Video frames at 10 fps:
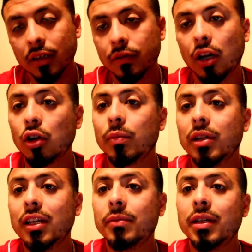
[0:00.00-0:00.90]
If y'all don't
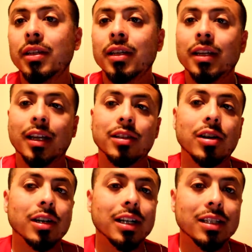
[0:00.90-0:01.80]
believe me and
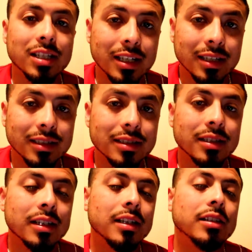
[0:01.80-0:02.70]
y'all got a chance
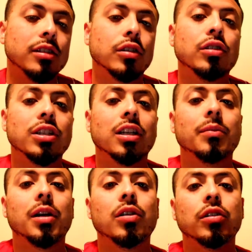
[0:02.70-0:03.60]
to go check
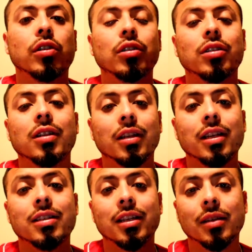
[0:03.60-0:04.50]
him out, go to the
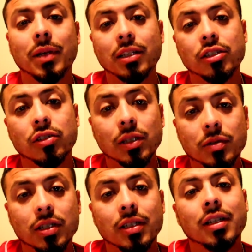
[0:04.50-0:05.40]
links in my
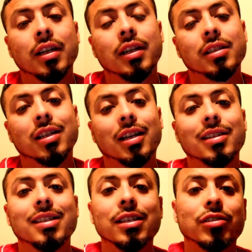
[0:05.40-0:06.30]
description. Check out
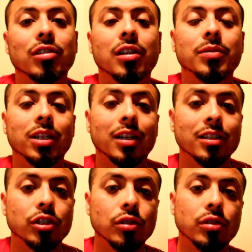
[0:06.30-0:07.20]
his Instagram. Check out
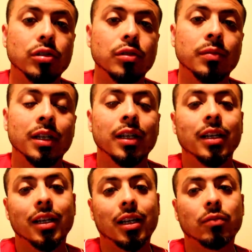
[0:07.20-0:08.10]
his YouTube.
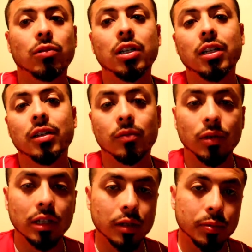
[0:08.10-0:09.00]
And I really,
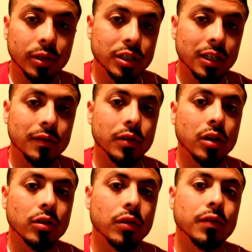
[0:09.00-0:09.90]
really appreciate if
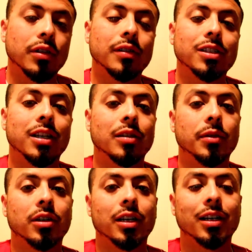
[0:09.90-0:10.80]
y'all go over there and check him
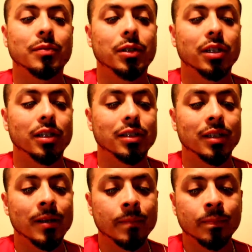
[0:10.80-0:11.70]
out, guys. Because,
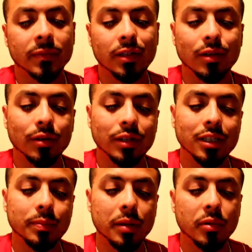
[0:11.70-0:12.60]
you know,
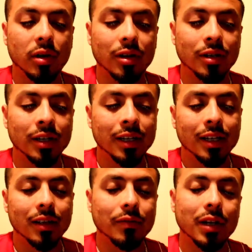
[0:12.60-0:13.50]
these people are
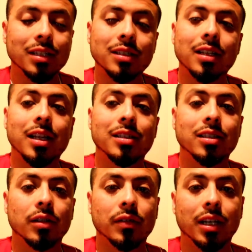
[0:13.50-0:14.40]
investing in
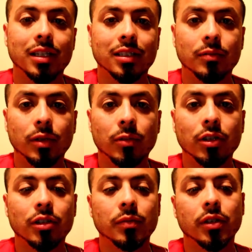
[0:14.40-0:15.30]
themselves, guys. And we
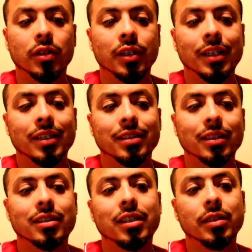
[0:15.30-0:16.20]
want them to
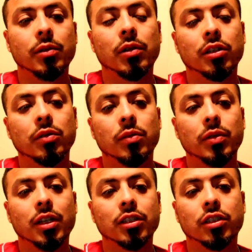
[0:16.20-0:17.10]
succeed. We want them to
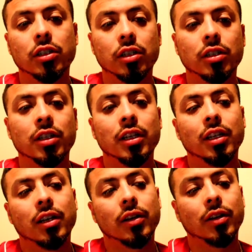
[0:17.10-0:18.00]
be as good.
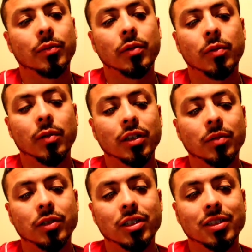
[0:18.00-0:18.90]
And we want
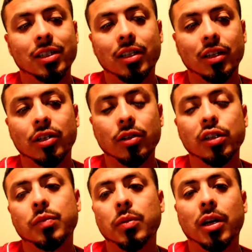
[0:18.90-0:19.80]
them to just see that there
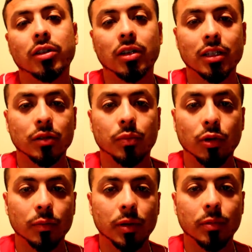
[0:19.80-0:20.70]
is people out there that
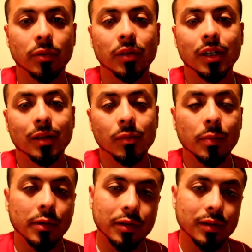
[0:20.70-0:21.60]
support people.
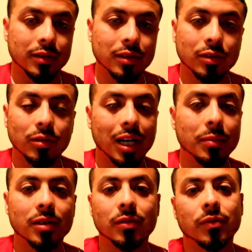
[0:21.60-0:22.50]
Remember,
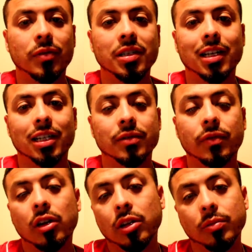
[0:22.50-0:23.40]
subscribing is for free, guys.
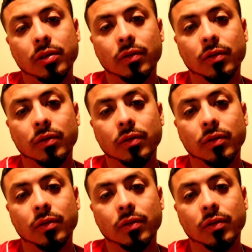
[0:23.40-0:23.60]
Following